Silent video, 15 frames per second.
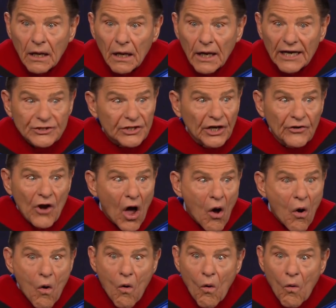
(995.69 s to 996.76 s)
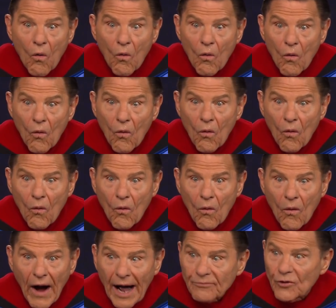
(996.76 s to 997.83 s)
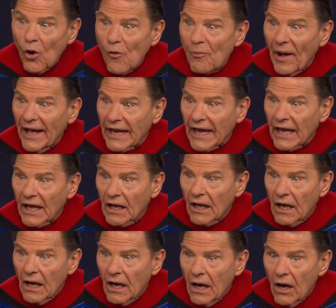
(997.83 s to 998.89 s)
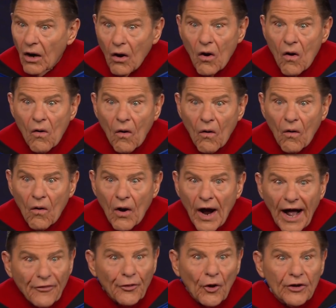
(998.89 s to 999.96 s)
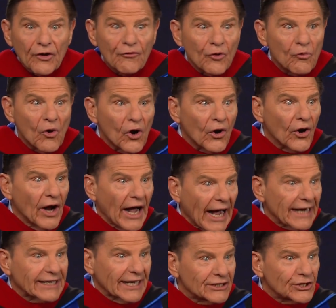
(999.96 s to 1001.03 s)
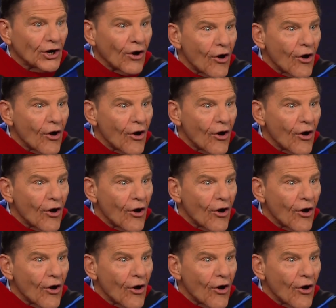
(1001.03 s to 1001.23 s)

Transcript: I said, no, I'm nobody. Oh, I thought if you were, I'd get your